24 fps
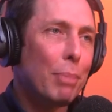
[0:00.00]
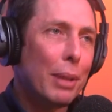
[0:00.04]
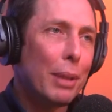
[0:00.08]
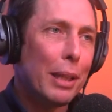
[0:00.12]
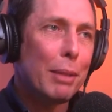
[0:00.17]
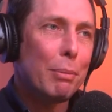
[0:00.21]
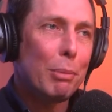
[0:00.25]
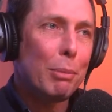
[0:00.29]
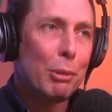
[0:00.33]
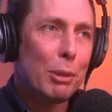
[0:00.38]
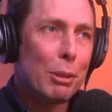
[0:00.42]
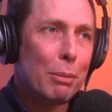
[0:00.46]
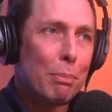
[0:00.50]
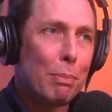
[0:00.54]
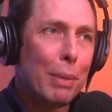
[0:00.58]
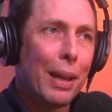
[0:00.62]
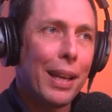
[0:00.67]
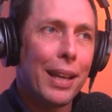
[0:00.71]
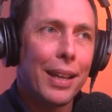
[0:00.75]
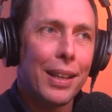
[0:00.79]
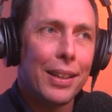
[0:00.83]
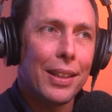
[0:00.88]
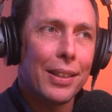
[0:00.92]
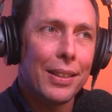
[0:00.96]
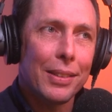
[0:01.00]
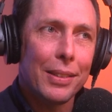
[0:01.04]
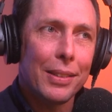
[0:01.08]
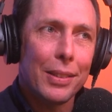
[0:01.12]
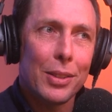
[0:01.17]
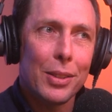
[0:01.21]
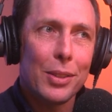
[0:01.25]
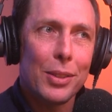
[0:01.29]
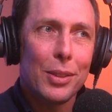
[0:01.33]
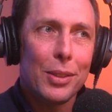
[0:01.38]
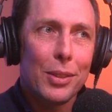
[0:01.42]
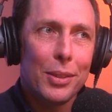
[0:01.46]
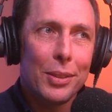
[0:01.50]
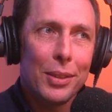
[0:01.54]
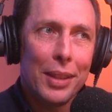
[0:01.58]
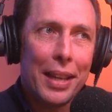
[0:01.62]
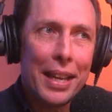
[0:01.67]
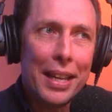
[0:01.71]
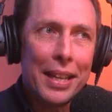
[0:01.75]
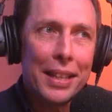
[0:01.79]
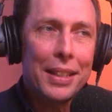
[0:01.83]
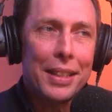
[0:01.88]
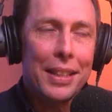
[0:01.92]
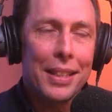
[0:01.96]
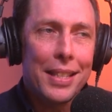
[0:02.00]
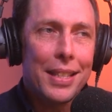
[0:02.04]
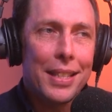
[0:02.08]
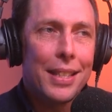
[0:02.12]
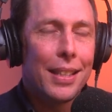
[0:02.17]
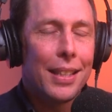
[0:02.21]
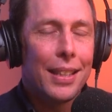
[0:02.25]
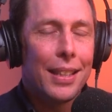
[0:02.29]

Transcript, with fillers: platypus back to England,